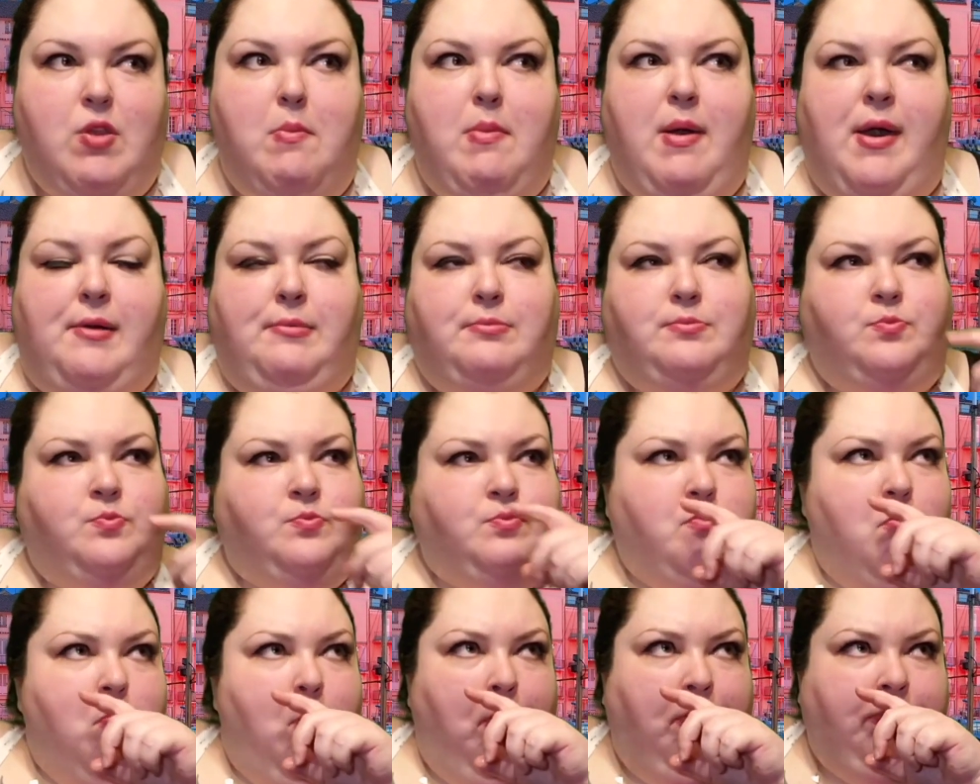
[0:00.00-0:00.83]
But
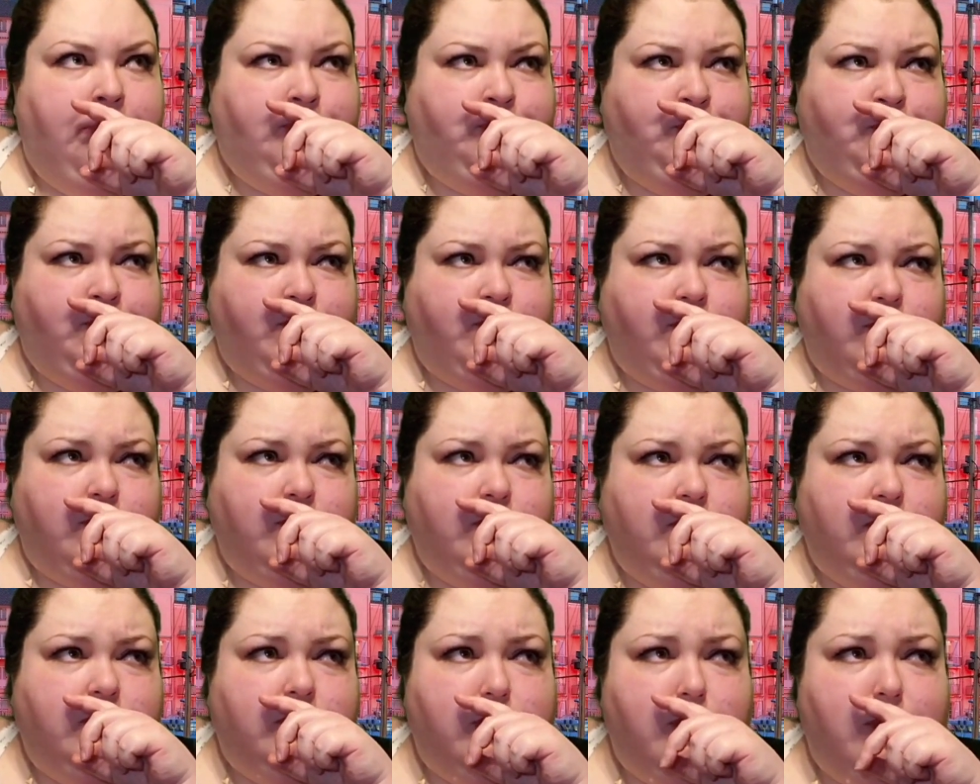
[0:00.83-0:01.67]

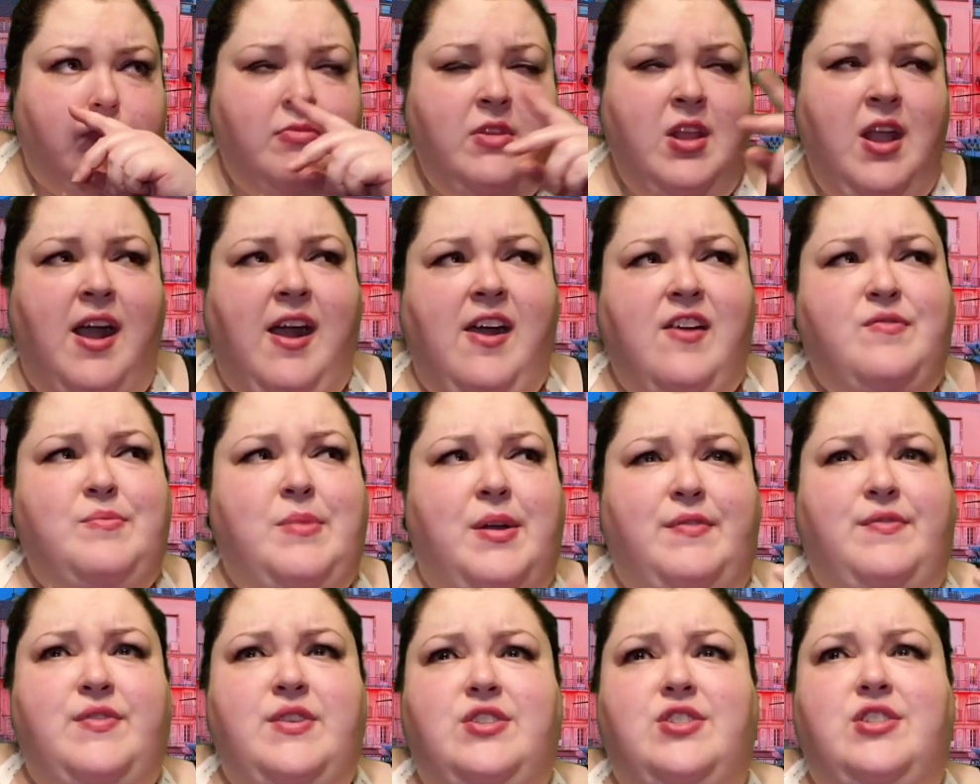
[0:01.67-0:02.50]
I have
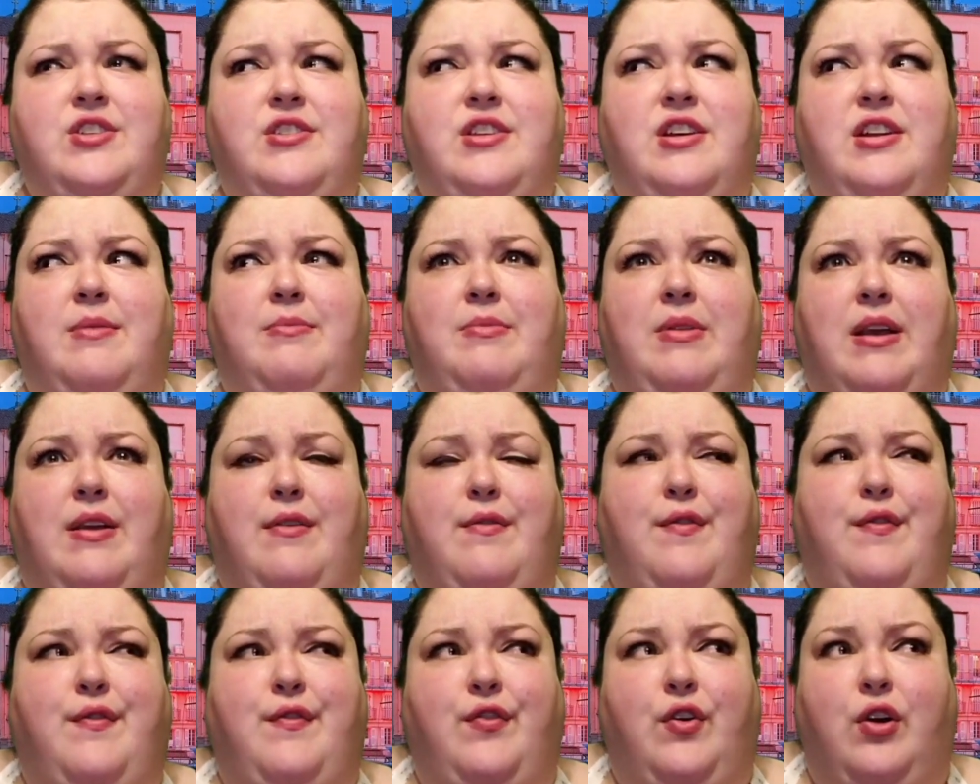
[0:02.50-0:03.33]
my feast and then I'm like
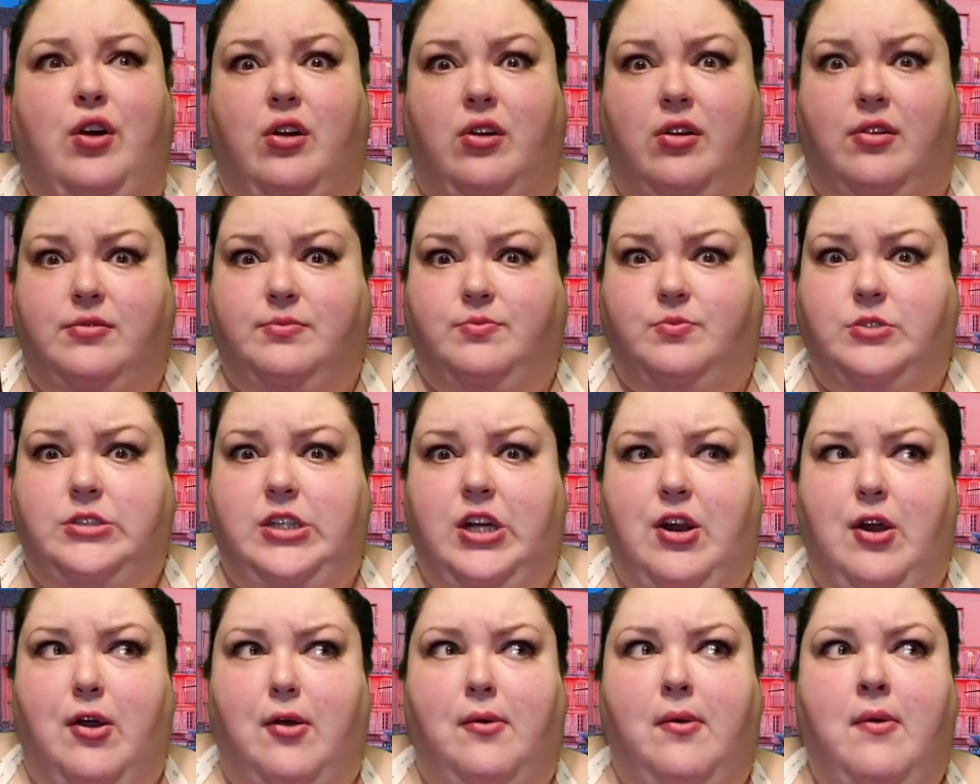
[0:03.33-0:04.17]
full,
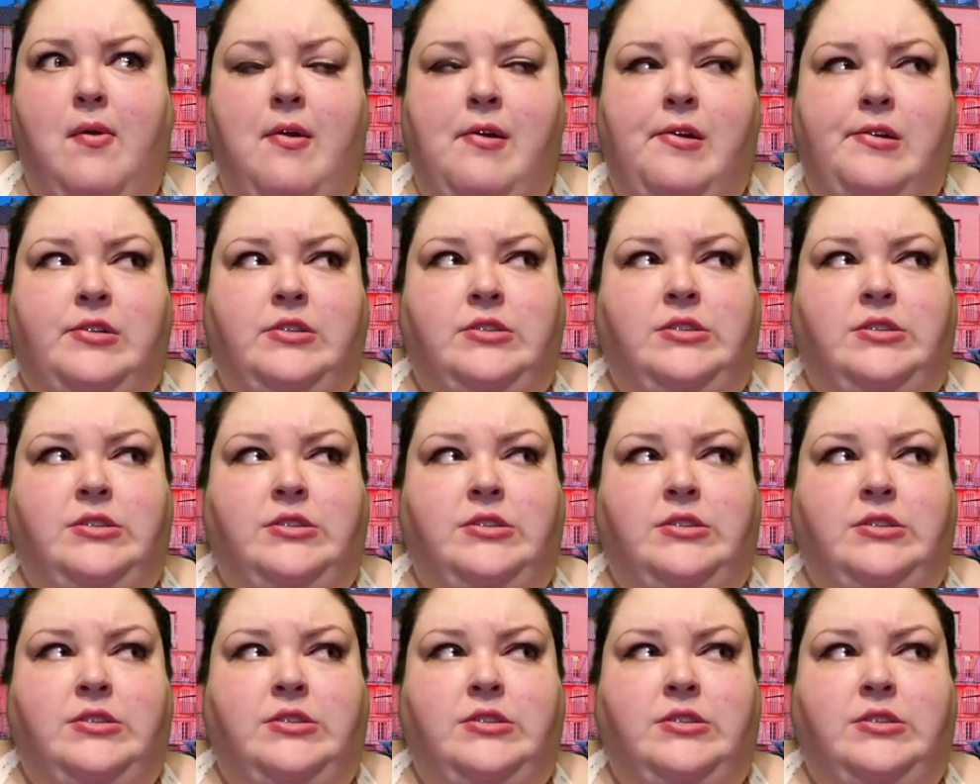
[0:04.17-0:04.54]
you know?